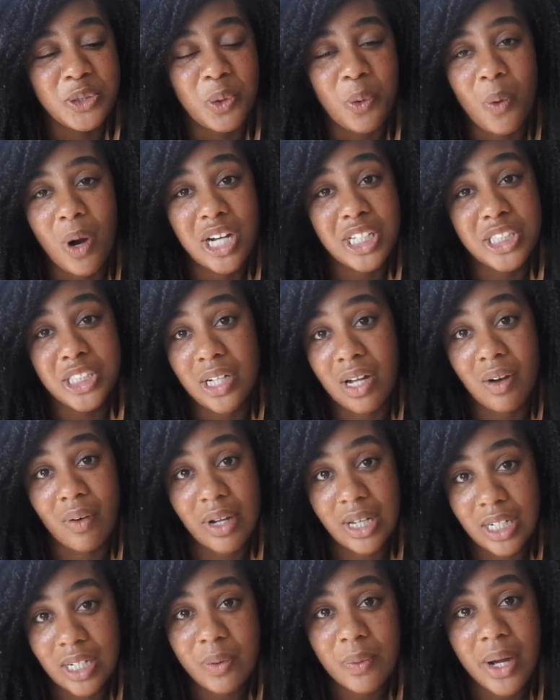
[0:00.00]
do a wash and go
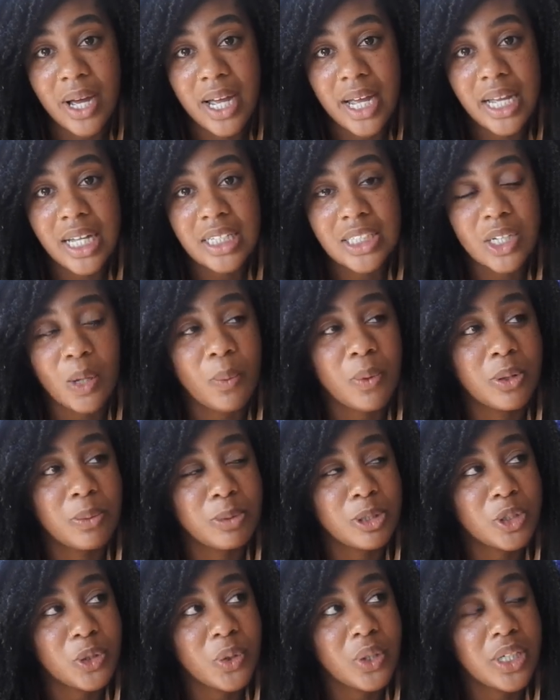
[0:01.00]
anyway. So when the
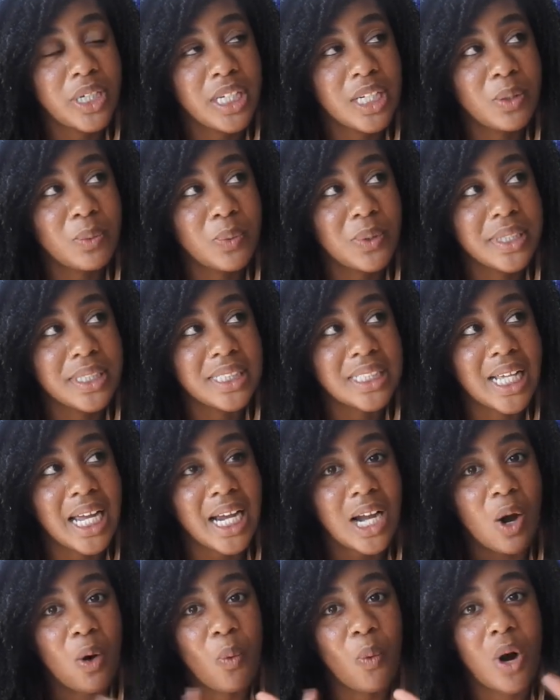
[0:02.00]
majority was
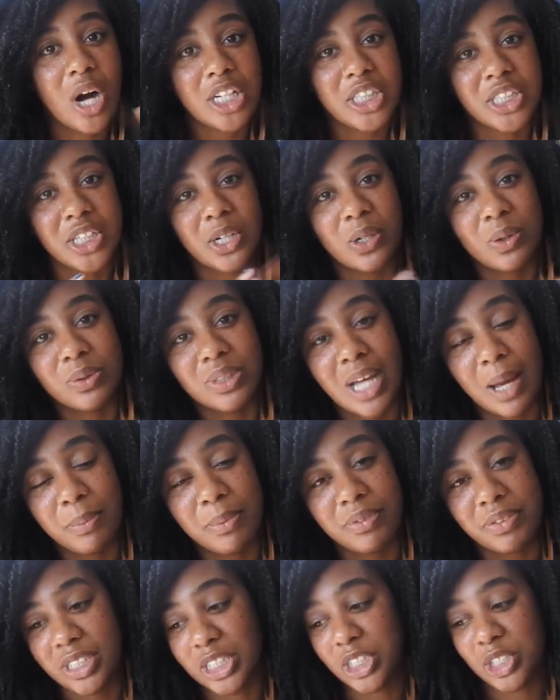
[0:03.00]
like a wash and go type
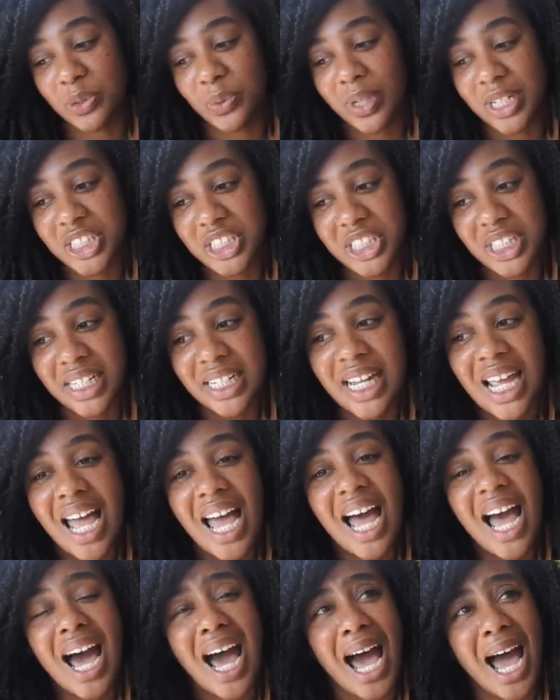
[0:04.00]
of situation,
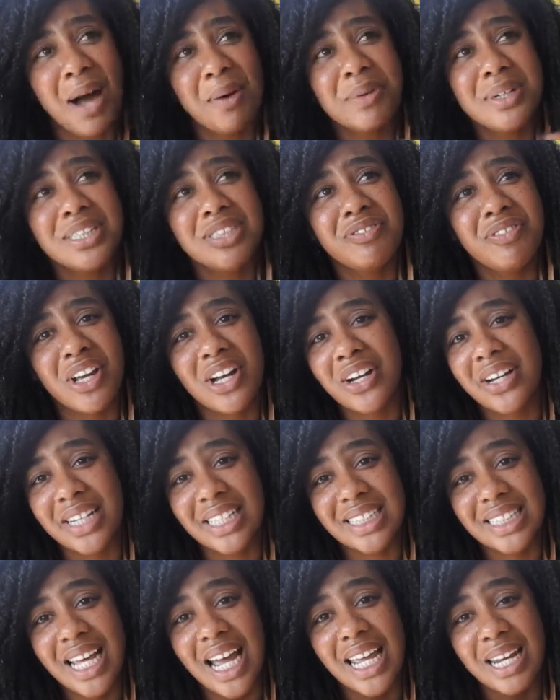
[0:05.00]
I was very
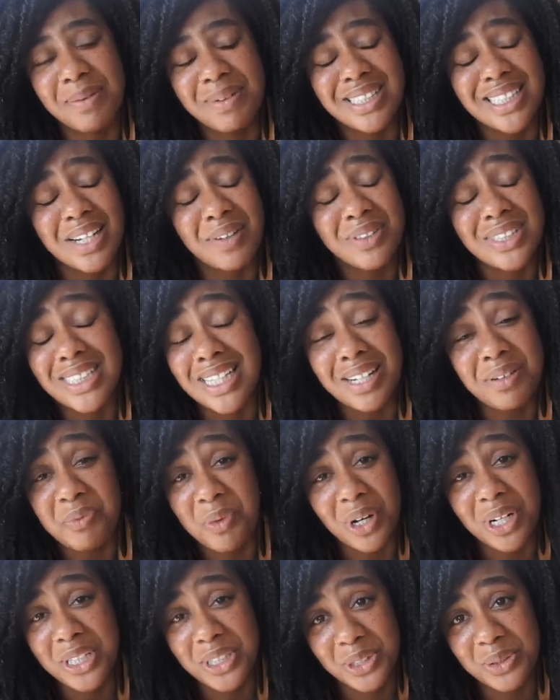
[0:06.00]
excited because I did
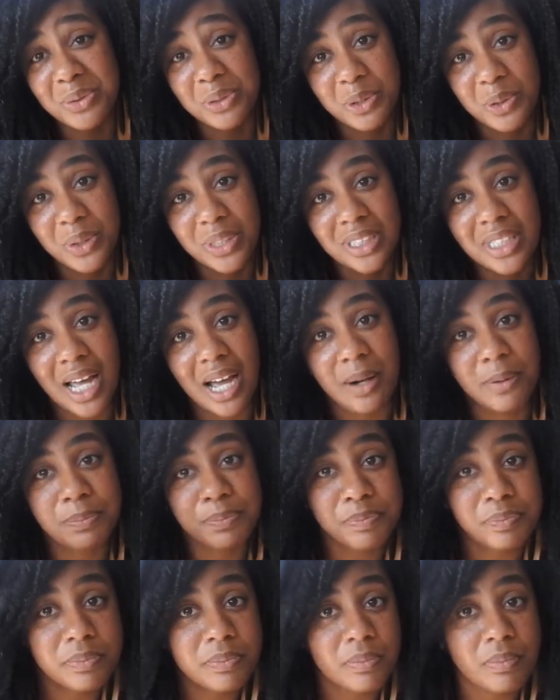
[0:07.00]
want to do a twist out
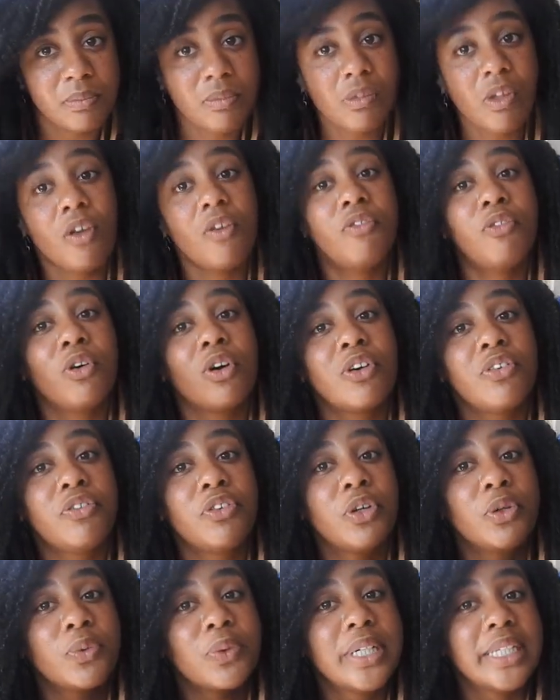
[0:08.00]
for a
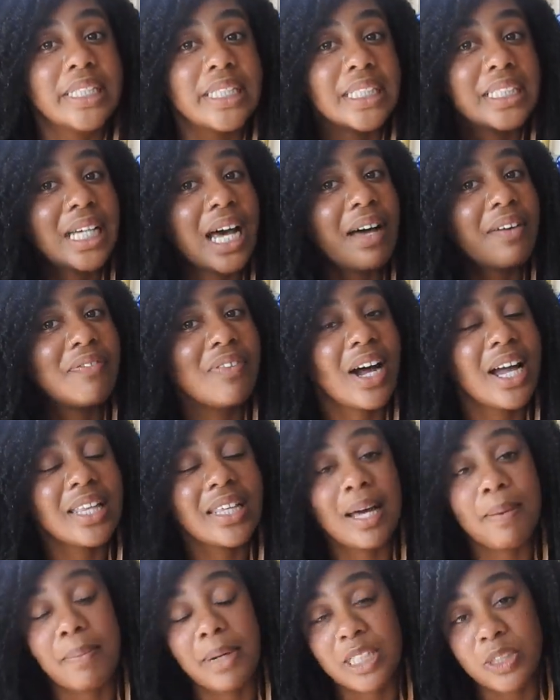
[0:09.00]
few reasons. I
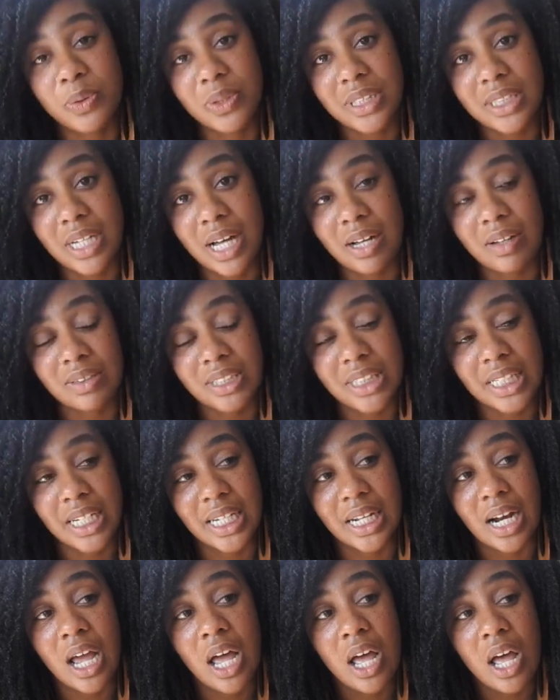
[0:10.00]
find that my twist outs
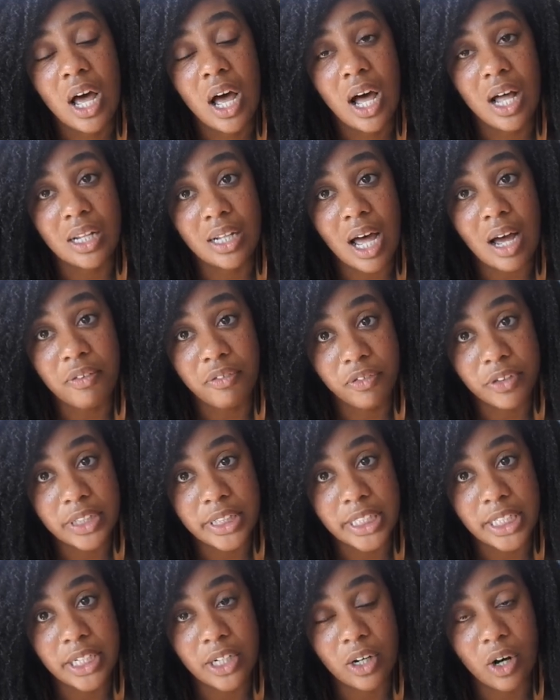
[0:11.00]
get a lot
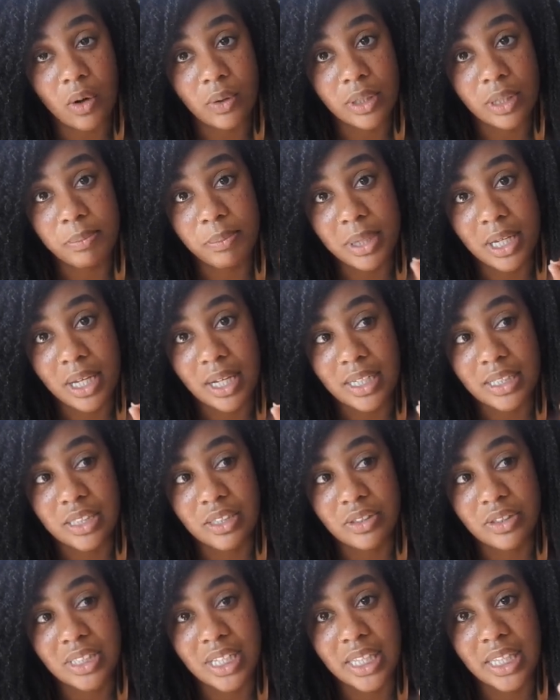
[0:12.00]
frizzier only because
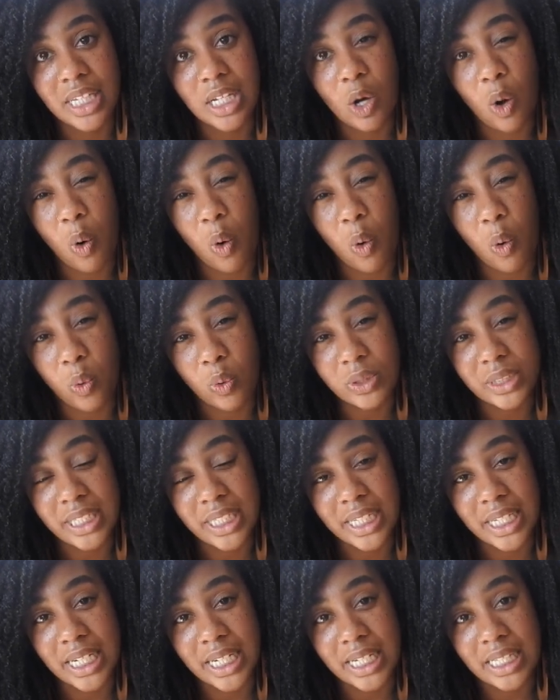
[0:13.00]
there's nothing
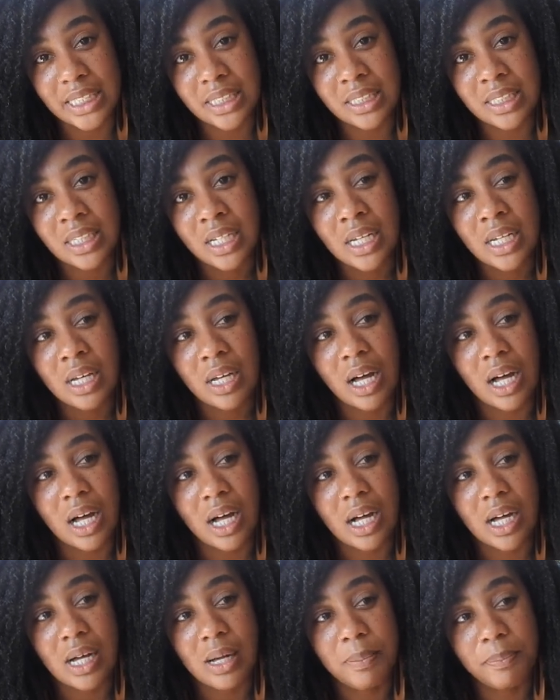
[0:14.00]
holding it,
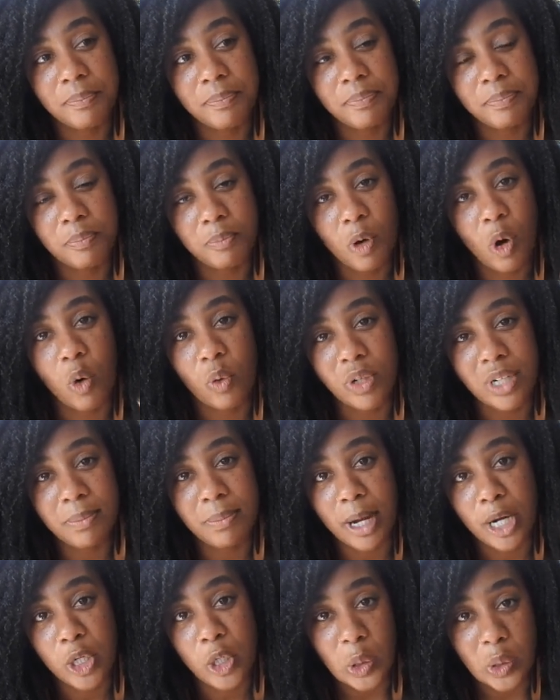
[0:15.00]
um, holding
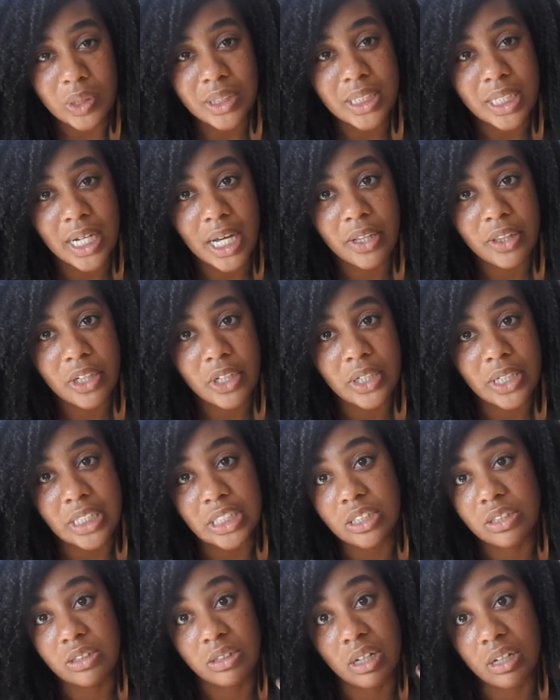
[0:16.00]
my curls together.
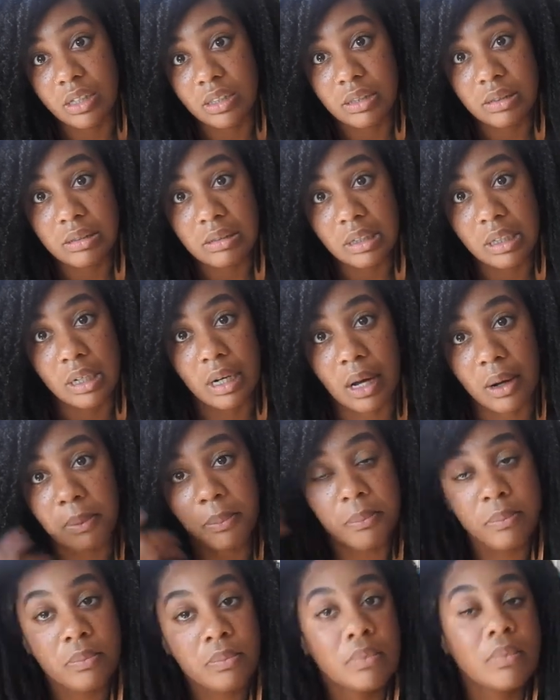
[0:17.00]
It's just, you
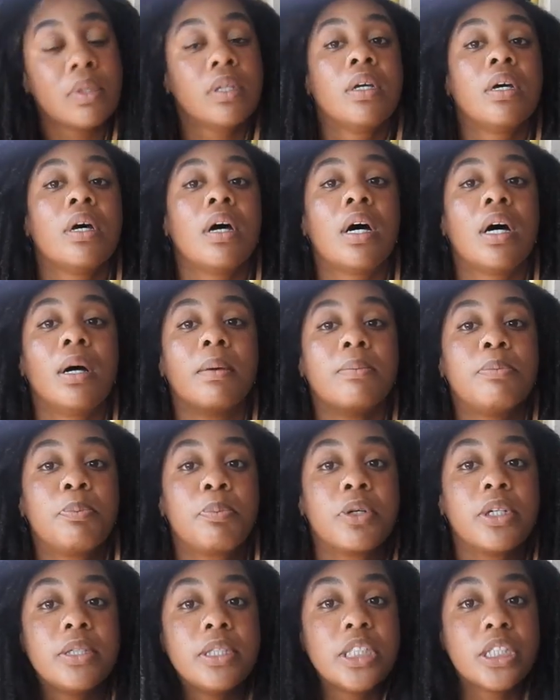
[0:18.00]
know, um,
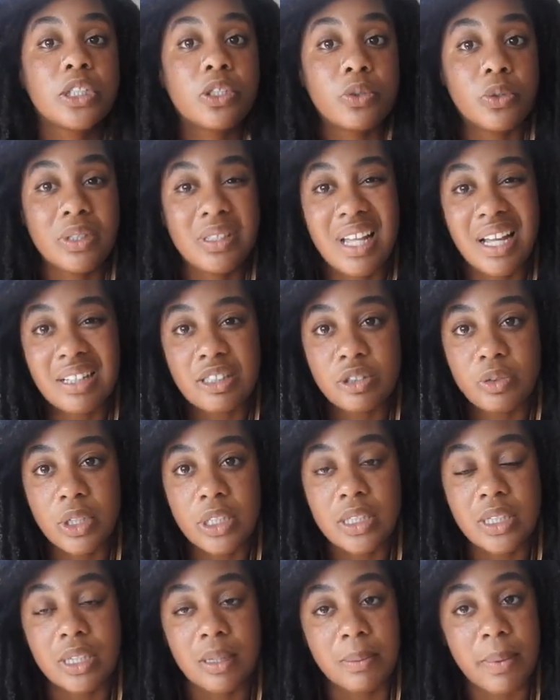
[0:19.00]
pretty just like
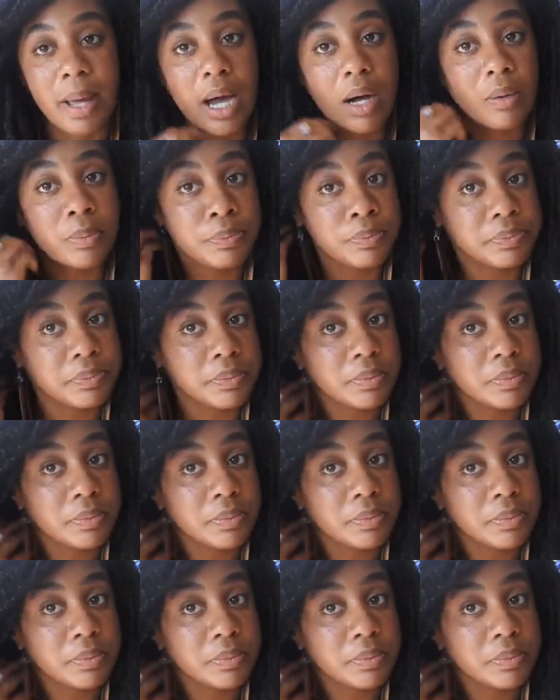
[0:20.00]
stretching them out.